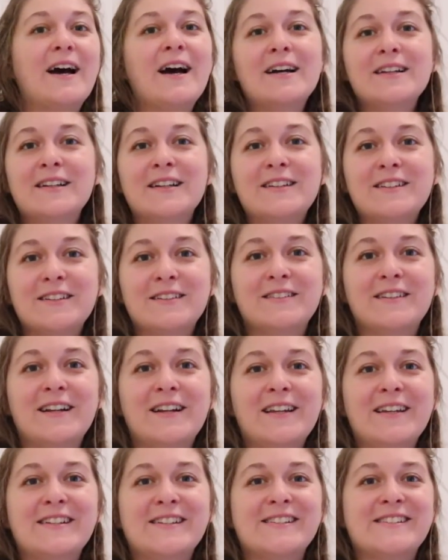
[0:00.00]
add it on the
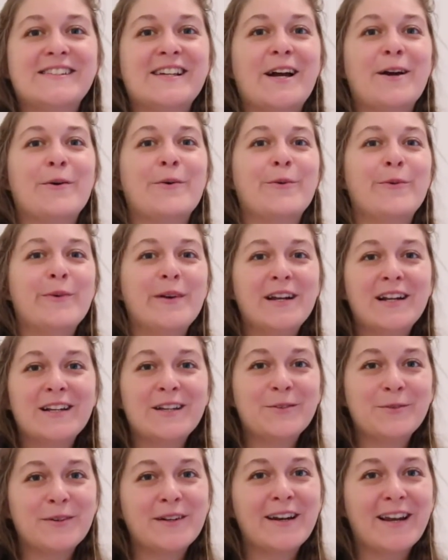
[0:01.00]
list. I
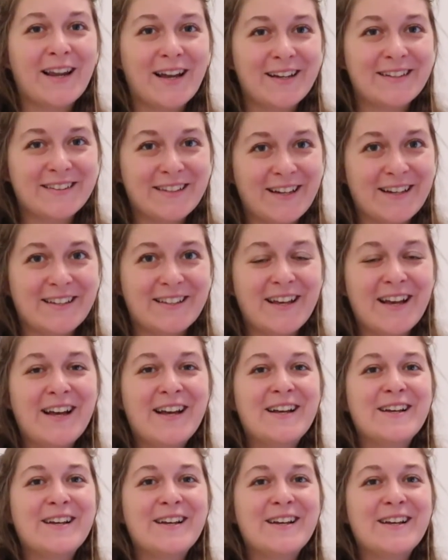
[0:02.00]
really would like that.